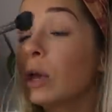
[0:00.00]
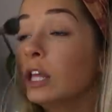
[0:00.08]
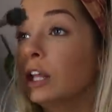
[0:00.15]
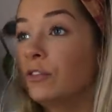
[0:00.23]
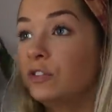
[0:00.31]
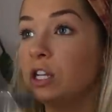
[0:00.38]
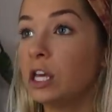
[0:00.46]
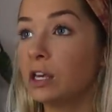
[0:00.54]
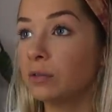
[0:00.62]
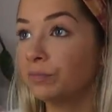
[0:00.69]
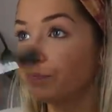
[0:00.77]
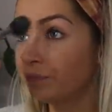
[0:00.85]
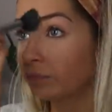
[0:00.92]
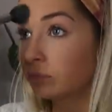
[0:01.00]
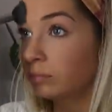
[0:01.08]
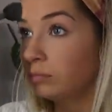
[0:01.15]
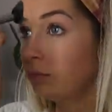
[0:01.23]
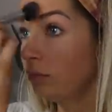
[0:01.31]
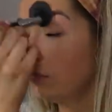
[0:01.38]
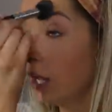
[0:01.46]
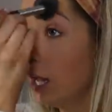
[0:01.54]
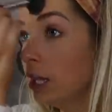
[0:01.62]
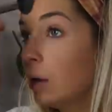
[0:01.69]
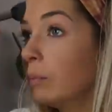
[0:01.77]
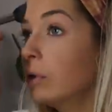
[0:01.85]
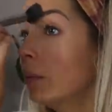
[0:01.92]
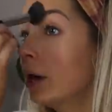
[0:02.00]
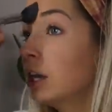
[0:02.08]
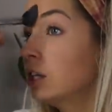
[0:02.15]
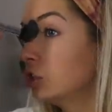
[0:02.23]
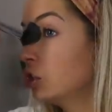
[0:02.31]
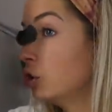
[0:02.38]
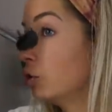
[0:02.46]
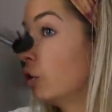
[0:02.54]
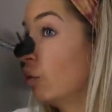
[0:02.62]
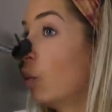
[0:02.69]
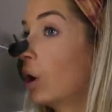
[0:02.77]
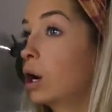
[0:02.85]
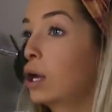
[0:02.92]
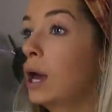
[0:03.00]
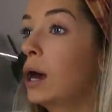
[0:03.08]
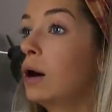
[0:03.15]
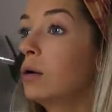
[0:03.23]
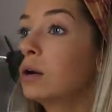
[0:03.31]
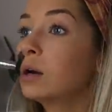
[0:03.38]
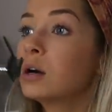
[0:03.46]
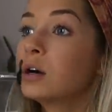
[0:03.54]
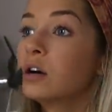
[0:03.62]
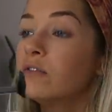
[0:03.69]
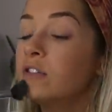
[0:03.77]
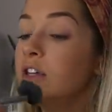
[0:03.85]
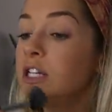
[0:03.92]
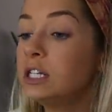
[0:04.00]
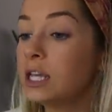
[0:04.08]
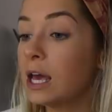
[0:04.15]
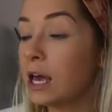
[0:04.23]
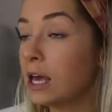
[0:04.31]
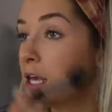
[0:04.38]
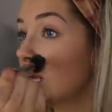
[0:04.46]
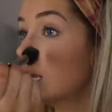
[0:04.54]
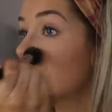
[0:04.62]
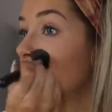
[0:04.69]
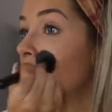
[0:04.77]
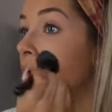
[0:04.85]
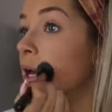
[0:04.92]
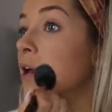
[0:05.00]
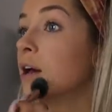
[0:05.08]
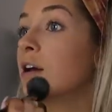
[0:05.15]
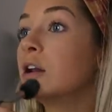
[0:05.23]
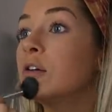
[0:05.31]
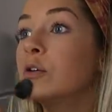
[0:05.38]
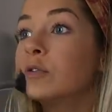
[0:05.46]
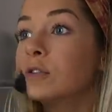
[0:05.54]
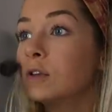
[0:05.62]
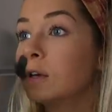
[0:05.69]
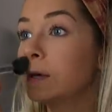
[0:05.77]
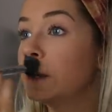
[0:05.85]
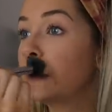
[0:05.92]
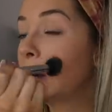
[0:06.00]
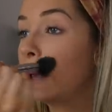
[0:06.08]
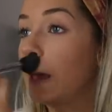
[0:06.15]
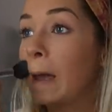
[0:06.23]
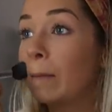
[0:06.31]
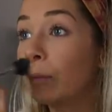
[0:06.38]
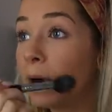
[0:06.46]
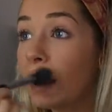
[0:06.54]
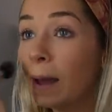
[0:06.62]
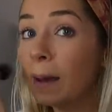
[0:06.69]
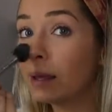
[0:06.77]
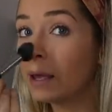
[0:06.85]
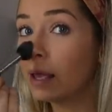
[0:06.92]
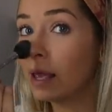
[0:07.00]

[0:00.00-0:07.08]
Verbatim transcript: weightlifting, and then we went into the workout of the day, and it was a AMRAP,